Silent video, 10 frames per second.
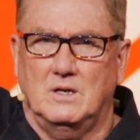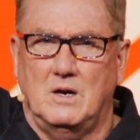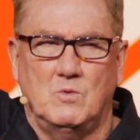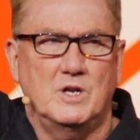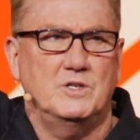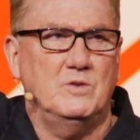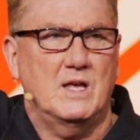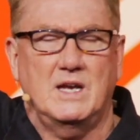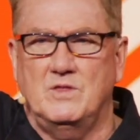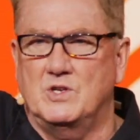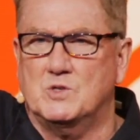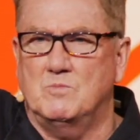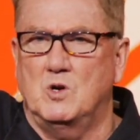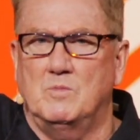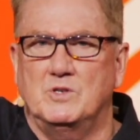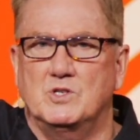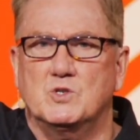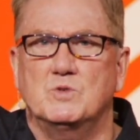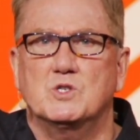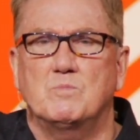I want to do that in this moment.
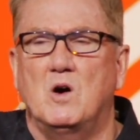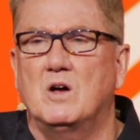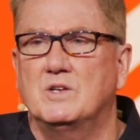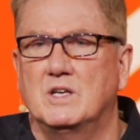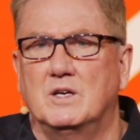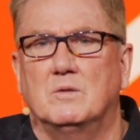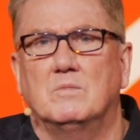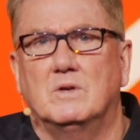Just respond to him.